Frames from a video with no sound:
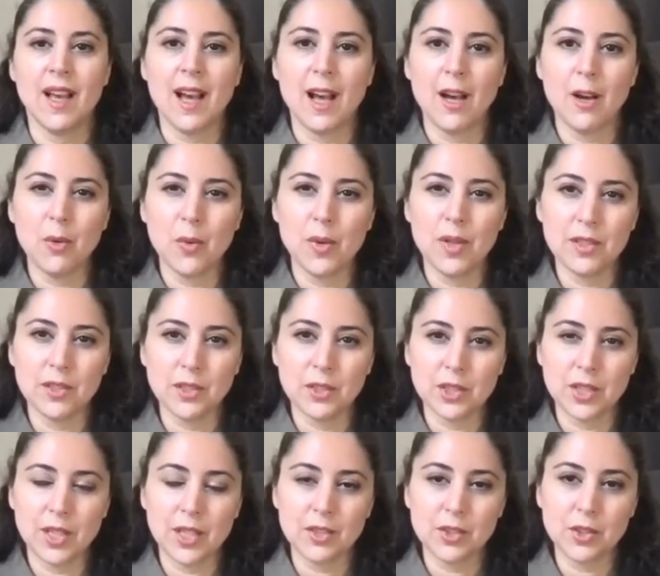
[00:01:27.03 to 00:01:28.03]
how well your
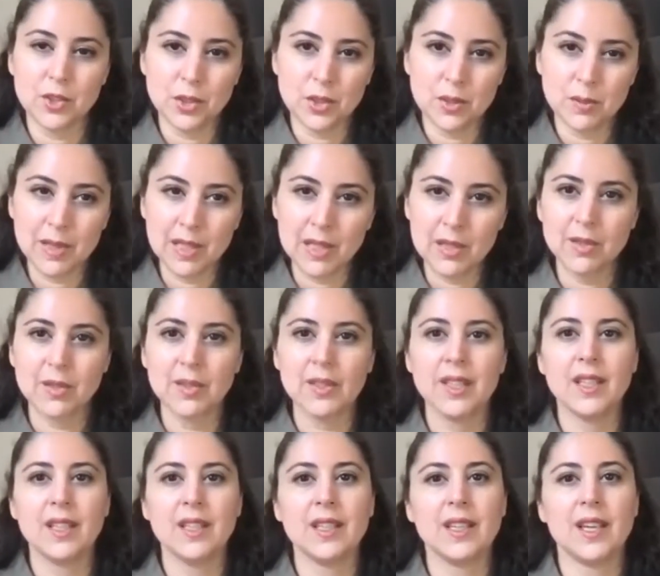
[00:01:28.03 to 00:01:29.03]
child should be
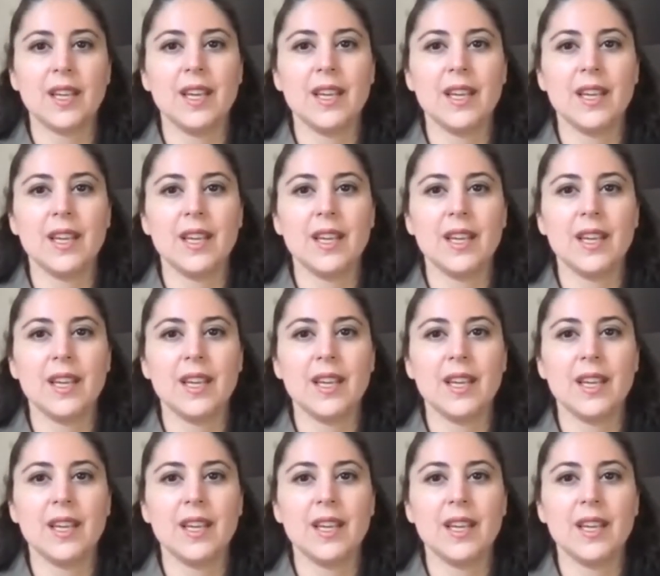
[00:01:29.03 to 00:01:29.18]
learning